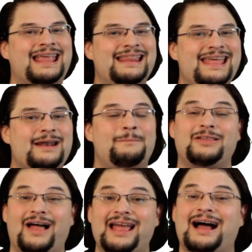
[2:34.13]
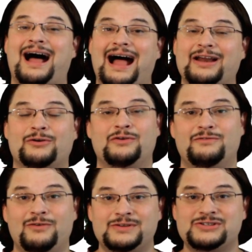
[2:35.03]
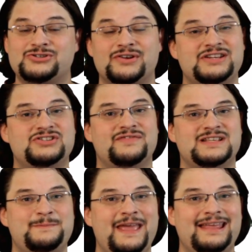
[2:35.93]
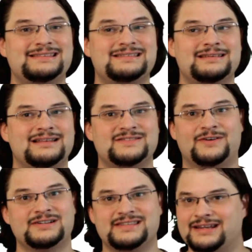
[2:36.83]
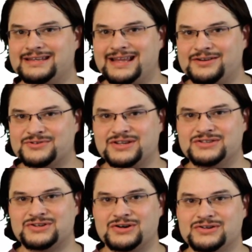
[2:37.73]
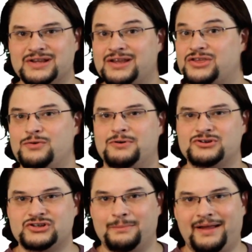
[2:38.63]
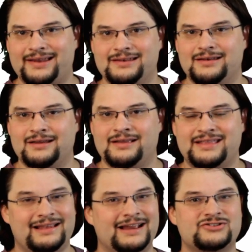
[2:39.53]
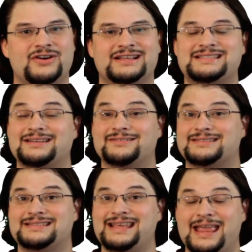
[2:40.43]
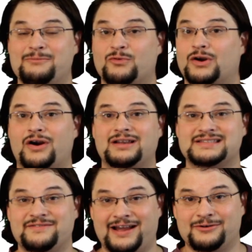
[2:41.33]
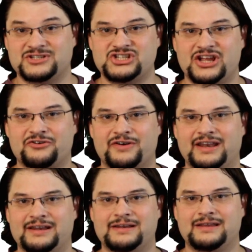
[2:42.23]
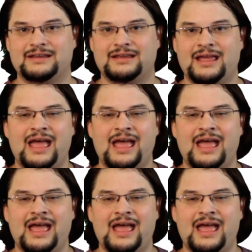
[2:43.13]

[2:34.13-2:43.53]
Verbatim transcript: I can then apply a high or low voltage on each of these pins, and as far as the Nintendo's concerned, you pushed a button. The electronic signal's the same regardless of how it's generated.